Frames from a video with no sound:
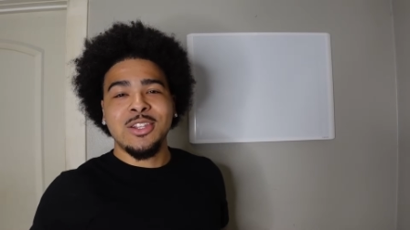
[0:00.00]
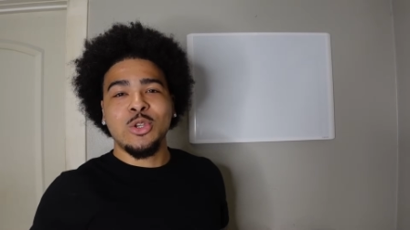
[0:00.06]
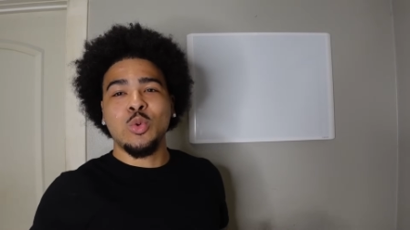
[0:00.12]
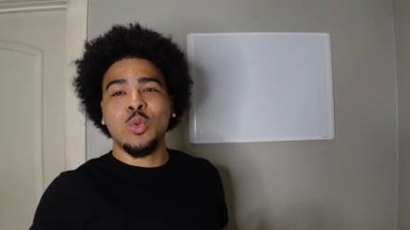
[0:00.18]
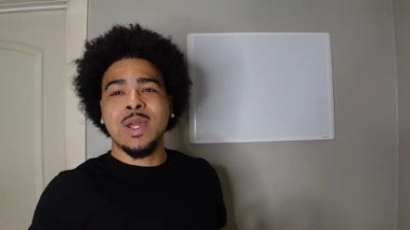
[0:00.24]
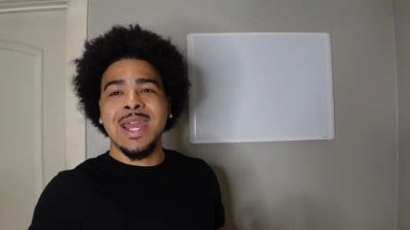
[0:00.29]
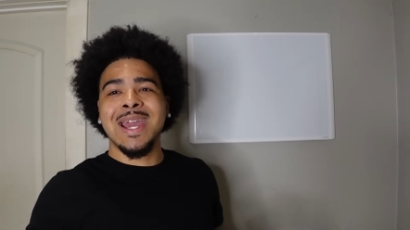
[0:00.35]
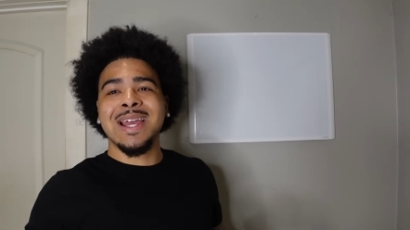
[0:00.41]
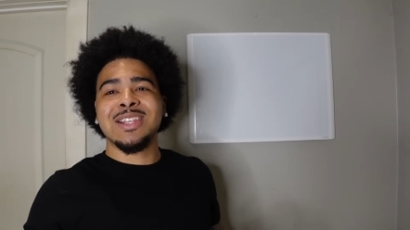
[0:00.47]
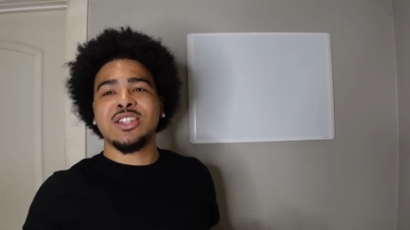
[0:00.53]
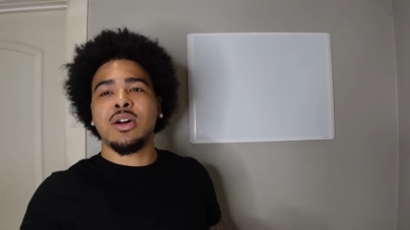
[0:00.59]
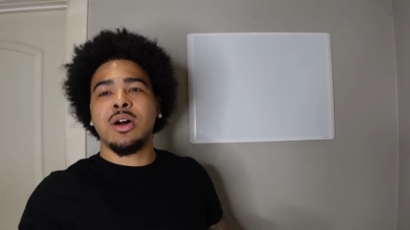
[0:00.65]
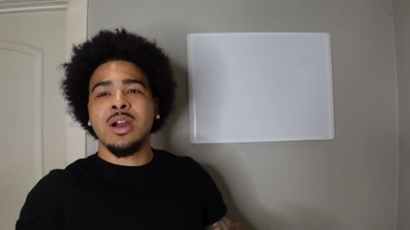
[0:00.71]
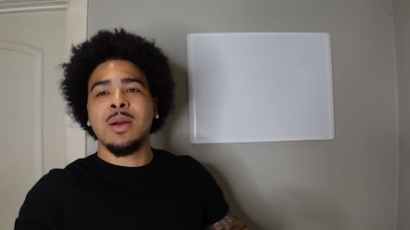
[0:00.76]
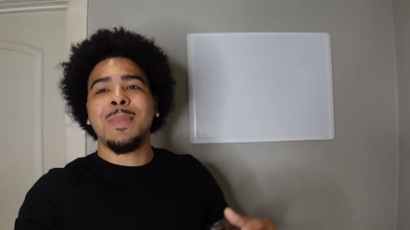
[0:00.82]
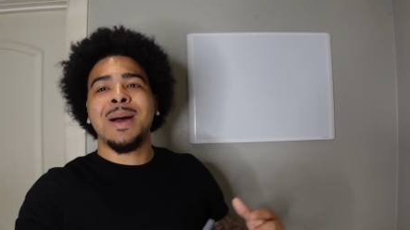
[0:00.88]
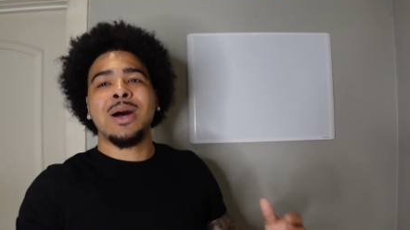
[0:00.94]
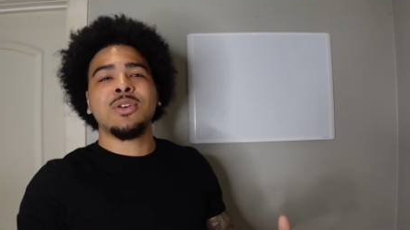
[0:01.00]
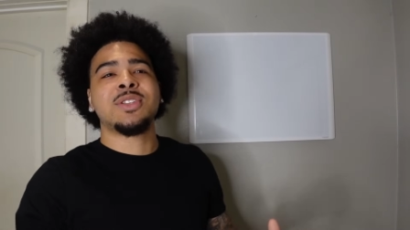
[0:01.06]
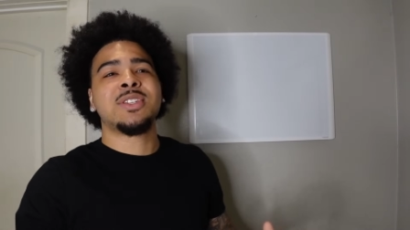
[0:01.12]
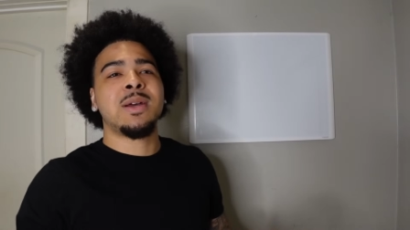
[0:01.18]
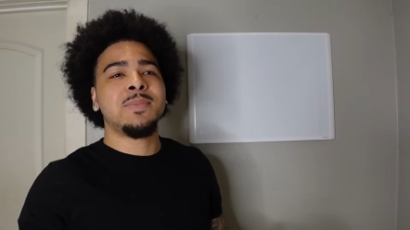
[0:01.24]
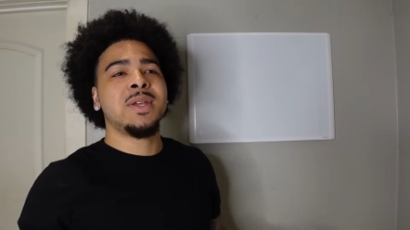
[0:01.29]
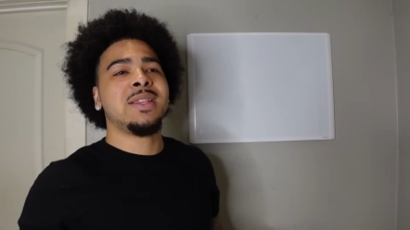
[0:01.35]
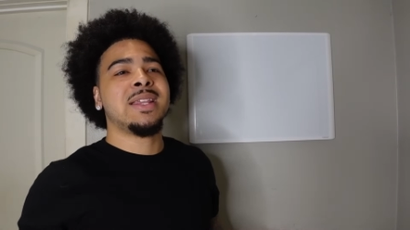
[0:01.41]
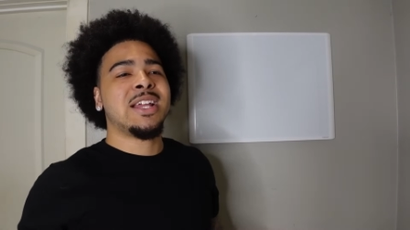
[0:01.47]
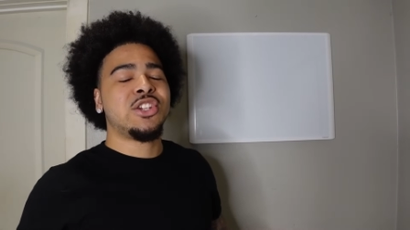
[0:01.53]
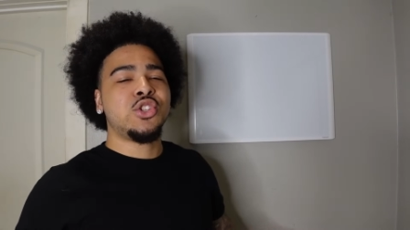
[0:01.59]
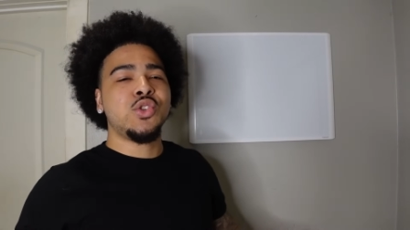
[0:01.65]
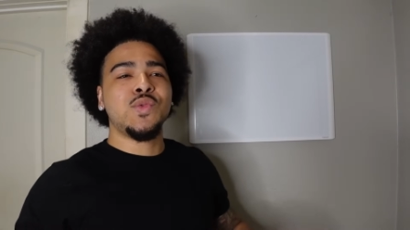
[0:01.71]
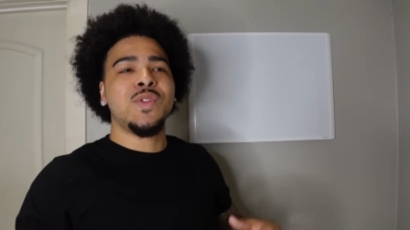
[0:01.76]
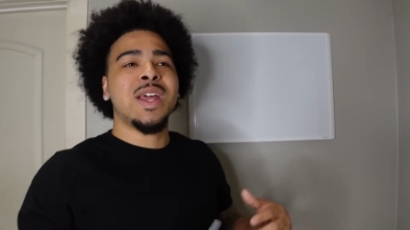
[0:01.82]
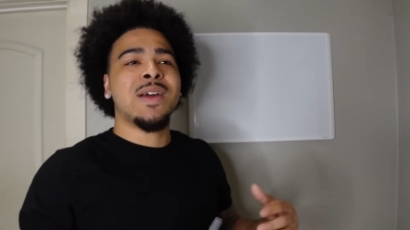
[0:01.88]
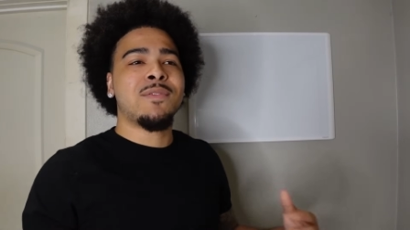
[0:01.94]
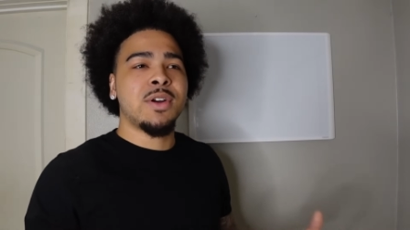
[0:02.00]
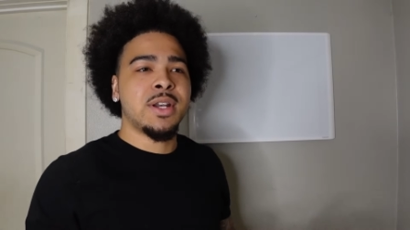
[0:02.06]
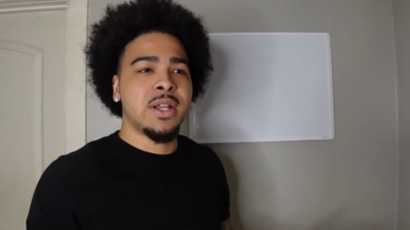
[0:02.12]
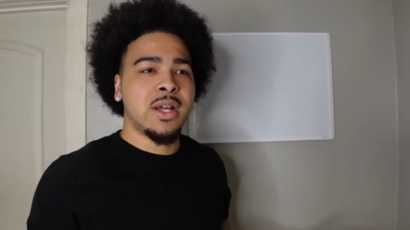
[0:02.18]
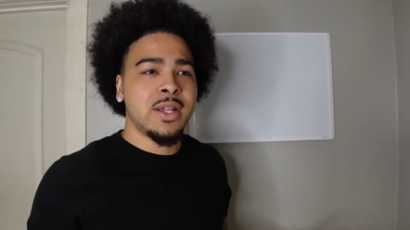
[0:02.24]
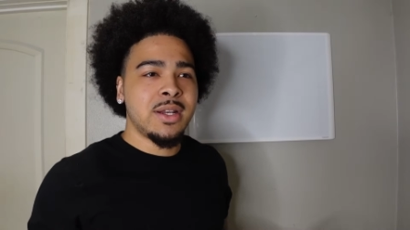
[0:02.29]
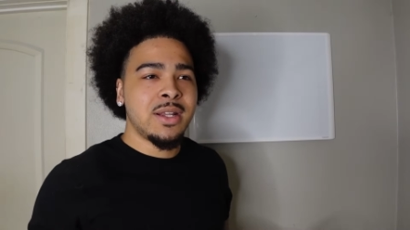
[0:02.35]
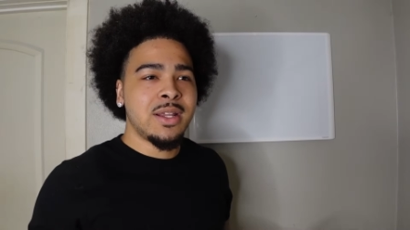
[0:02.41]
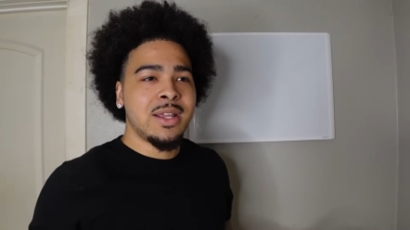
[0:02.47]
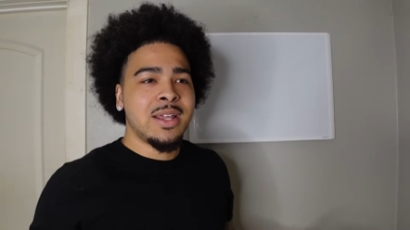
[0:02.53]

You can't talk about something that you've never done,